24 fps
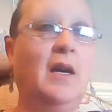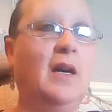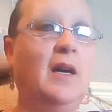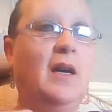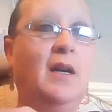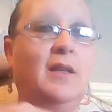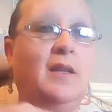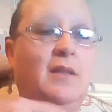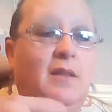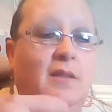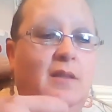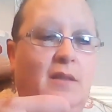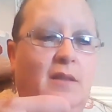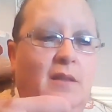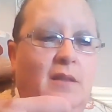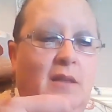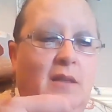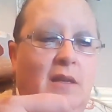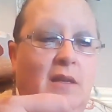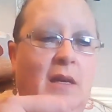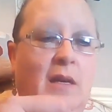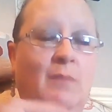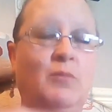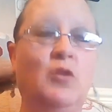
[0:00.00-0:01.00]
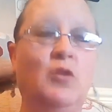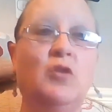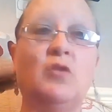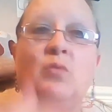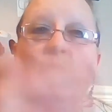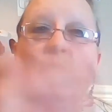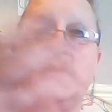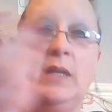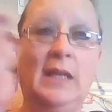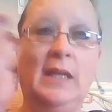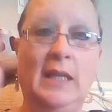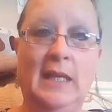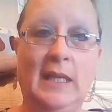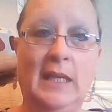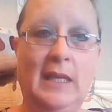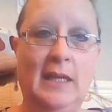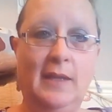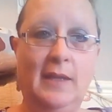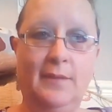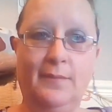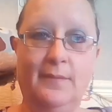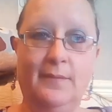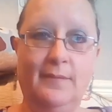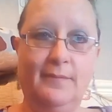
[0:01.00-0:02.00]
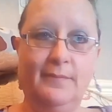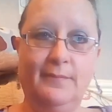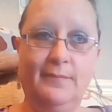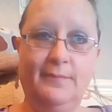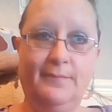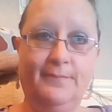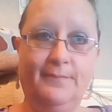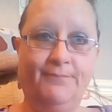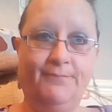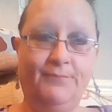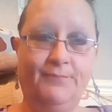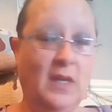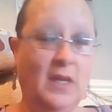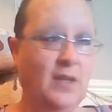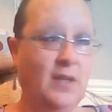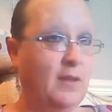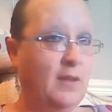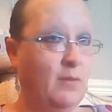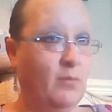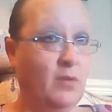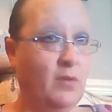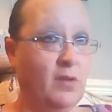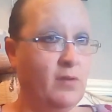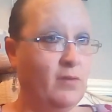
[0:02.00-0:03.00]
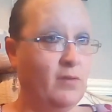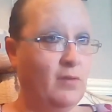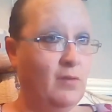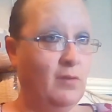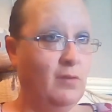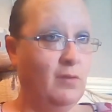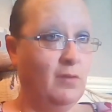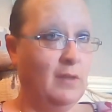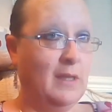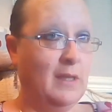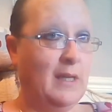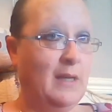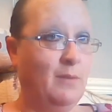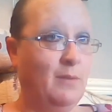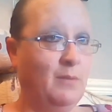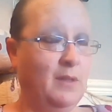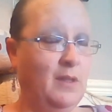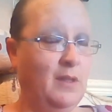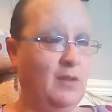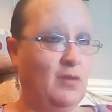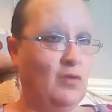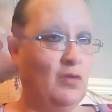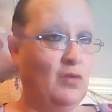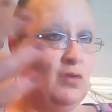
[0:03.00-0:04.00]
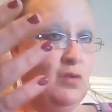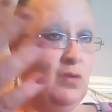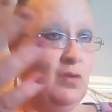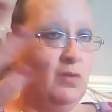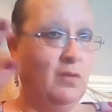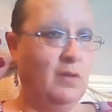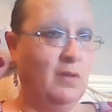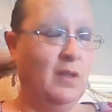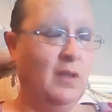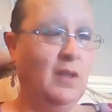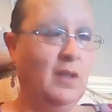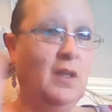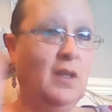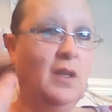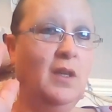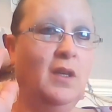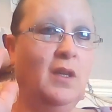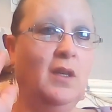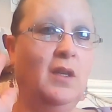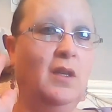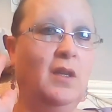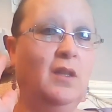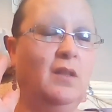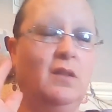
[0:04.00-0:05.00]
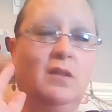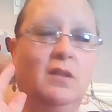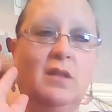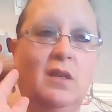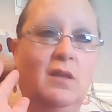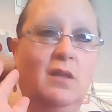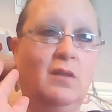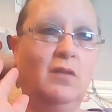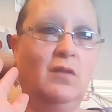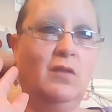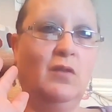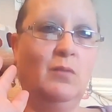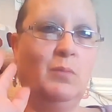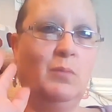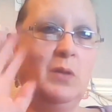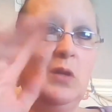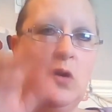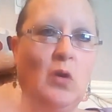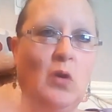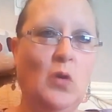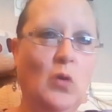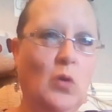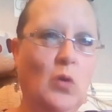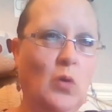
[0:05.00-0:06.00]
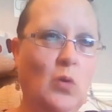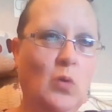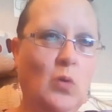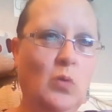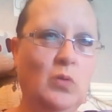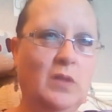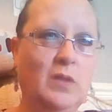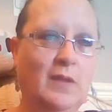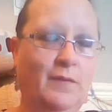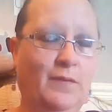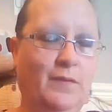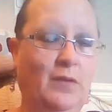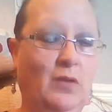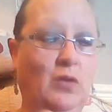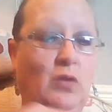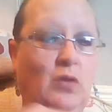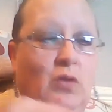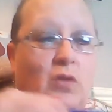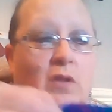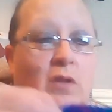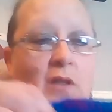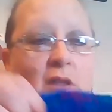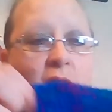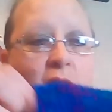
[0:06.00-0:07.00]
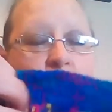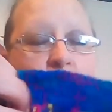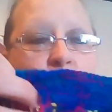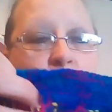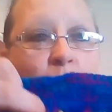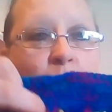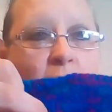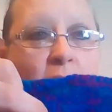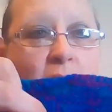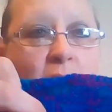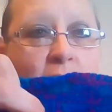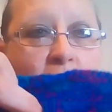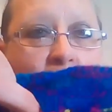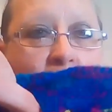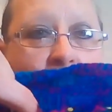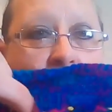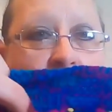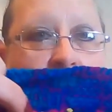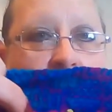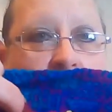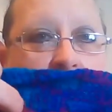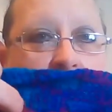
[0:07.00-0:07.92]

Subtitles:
and I'm just winging it. I don't know what it's going to look like when it's done, so it's going to be all different colours, but